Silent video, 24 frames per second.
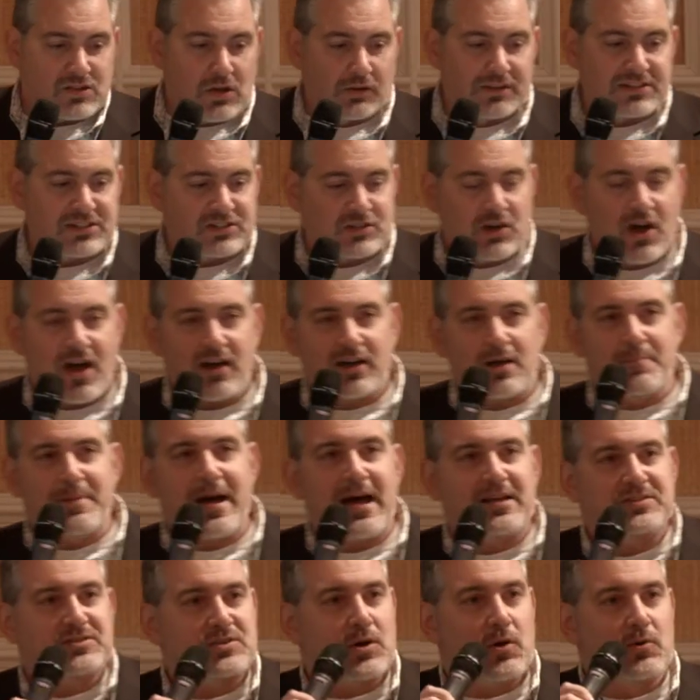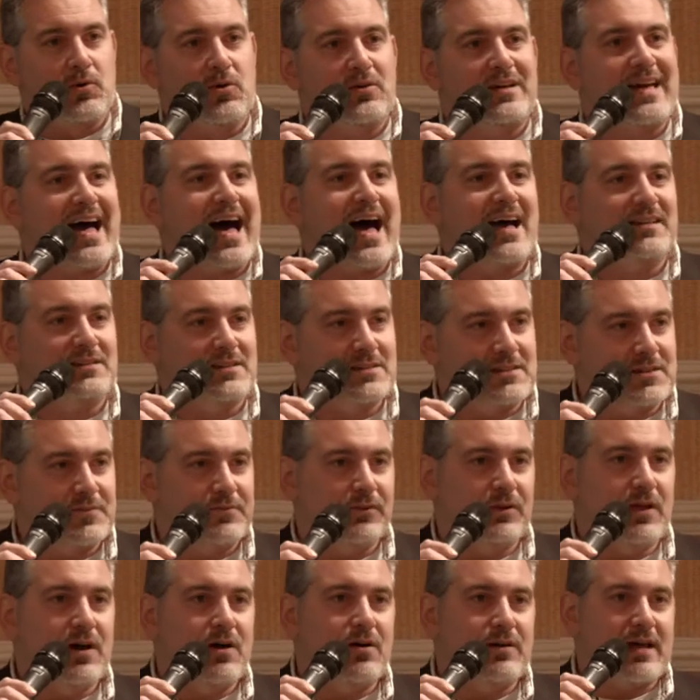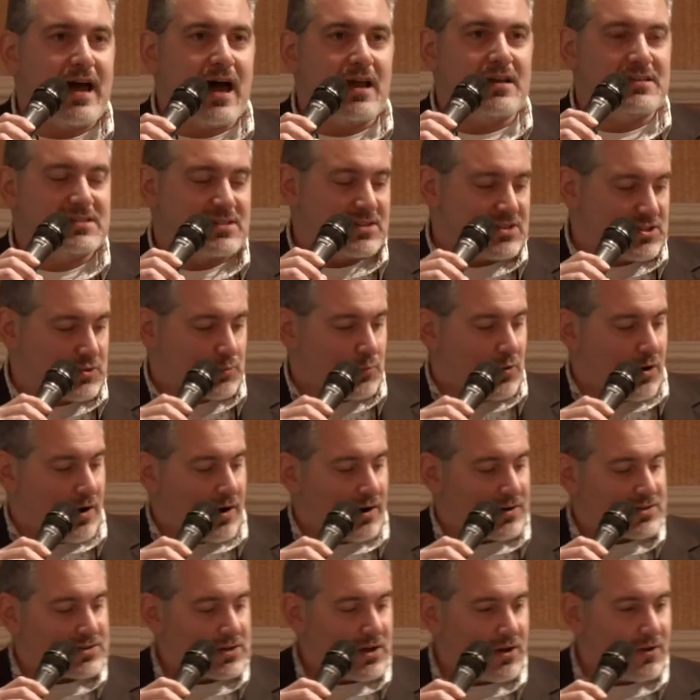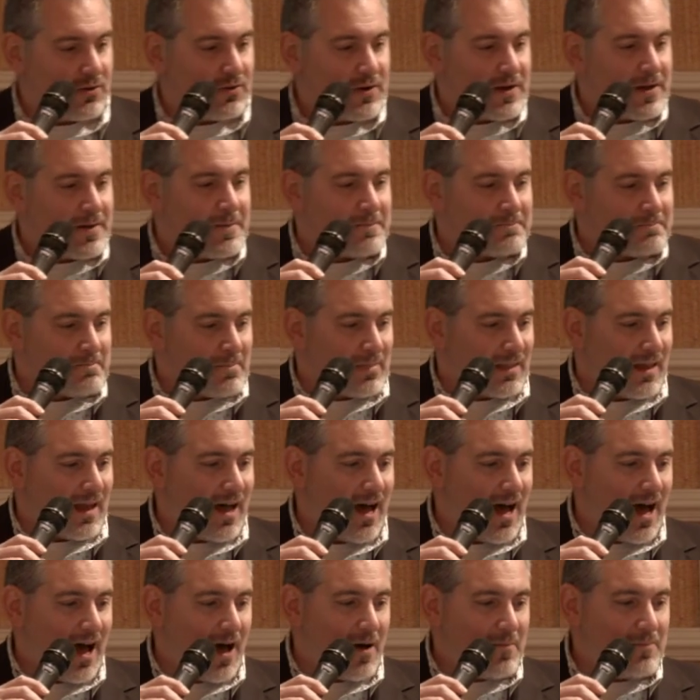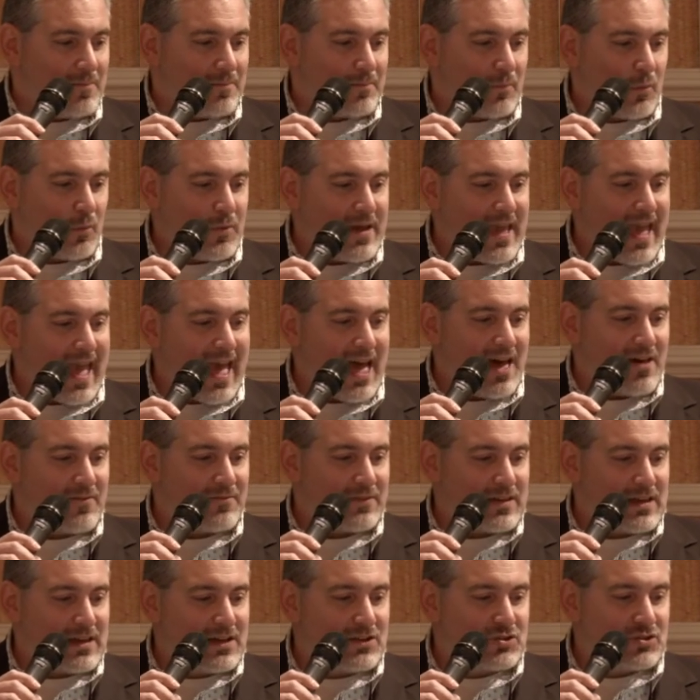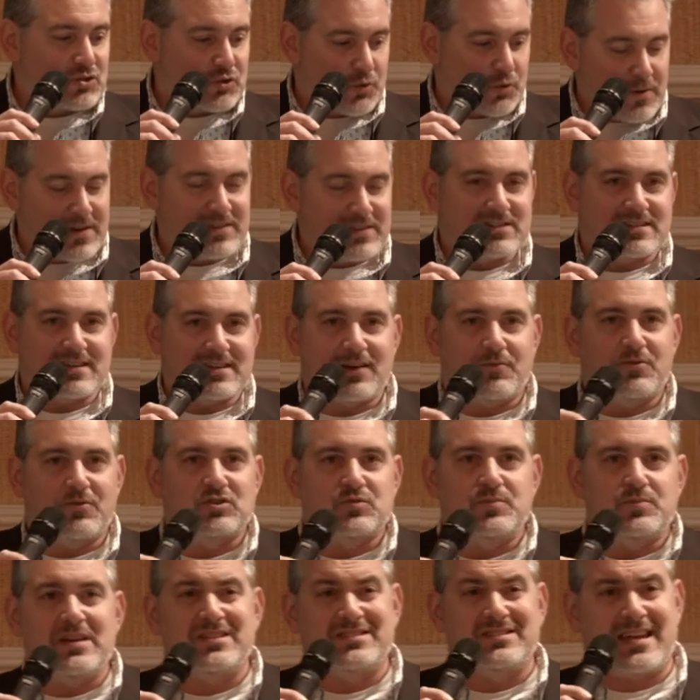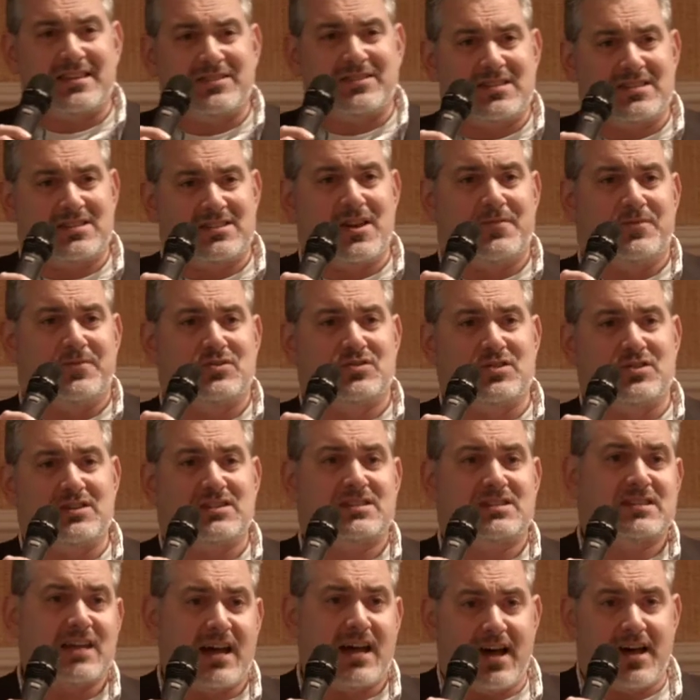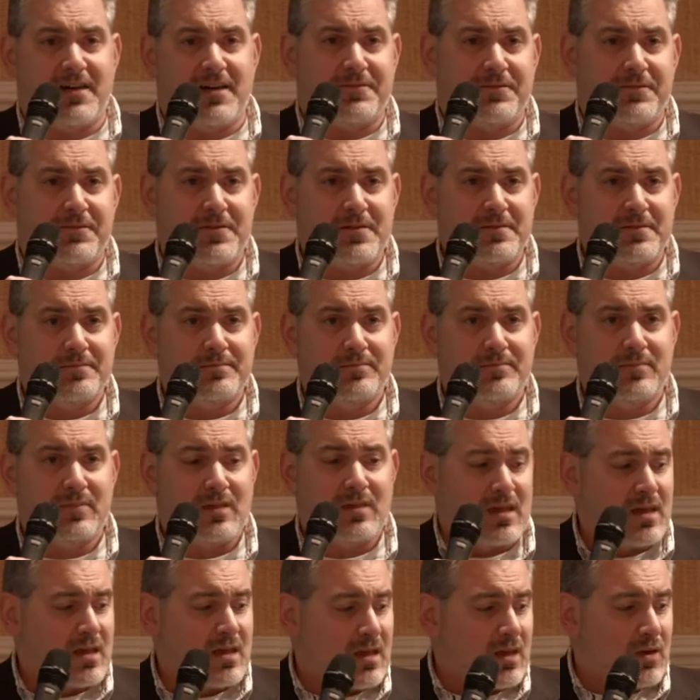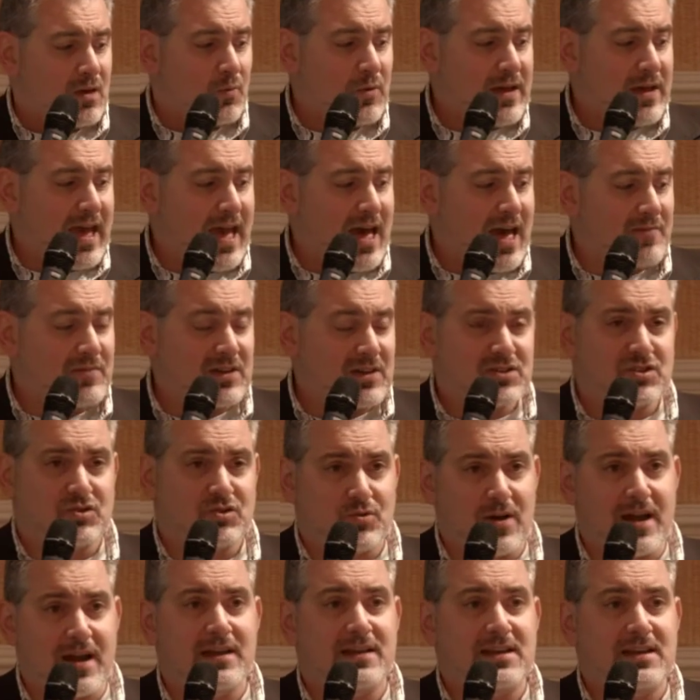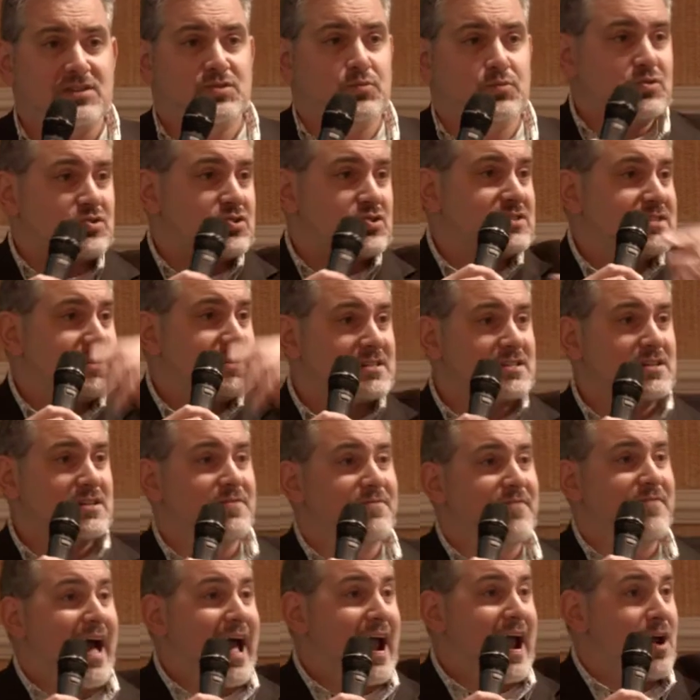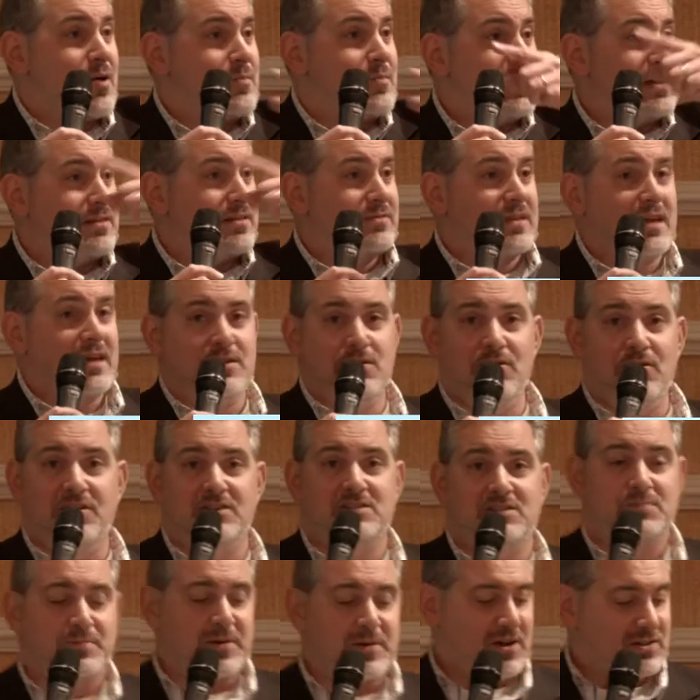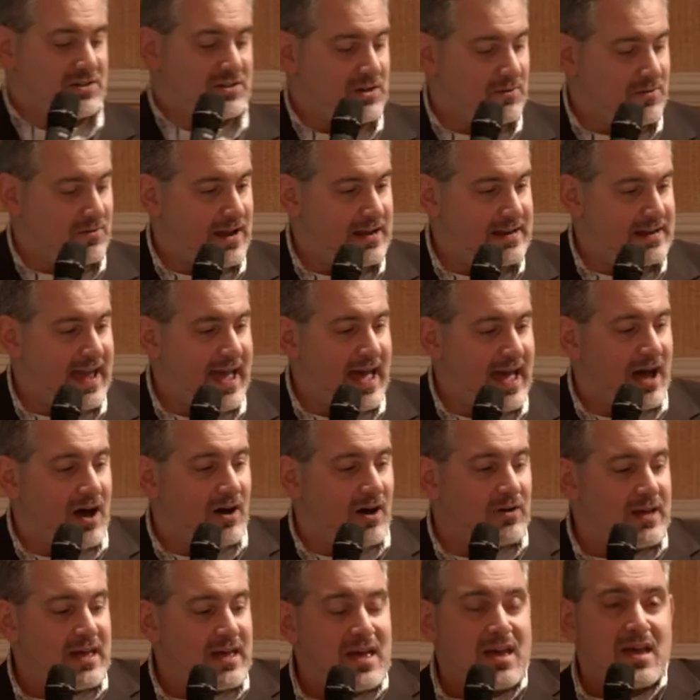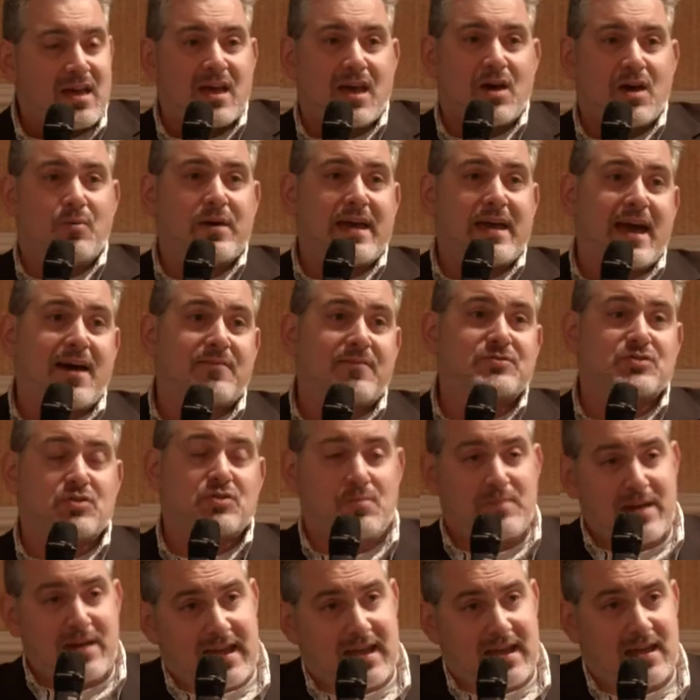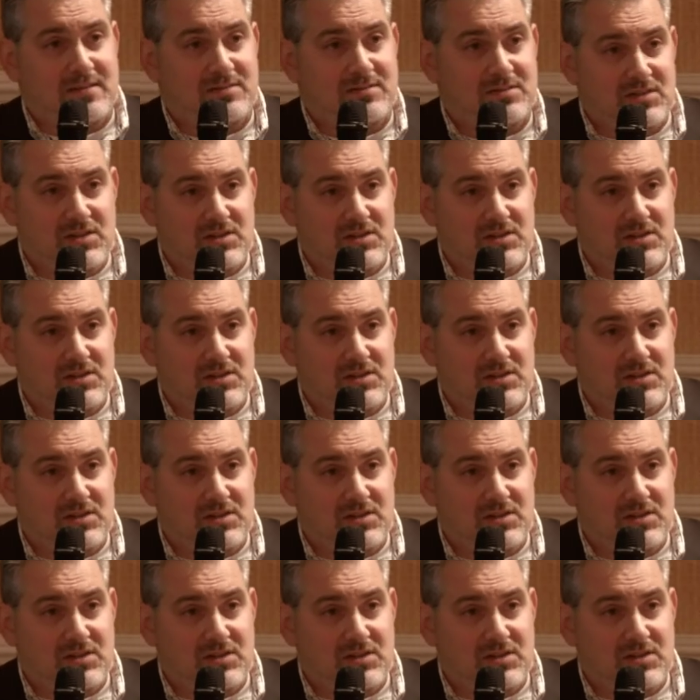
Let's talk about total cognitive load. How does this work? So um, we have intrinsic, which means that the stuff is just tough. We have extraneous, which is this environment that you're experiencing right now. And we have germane.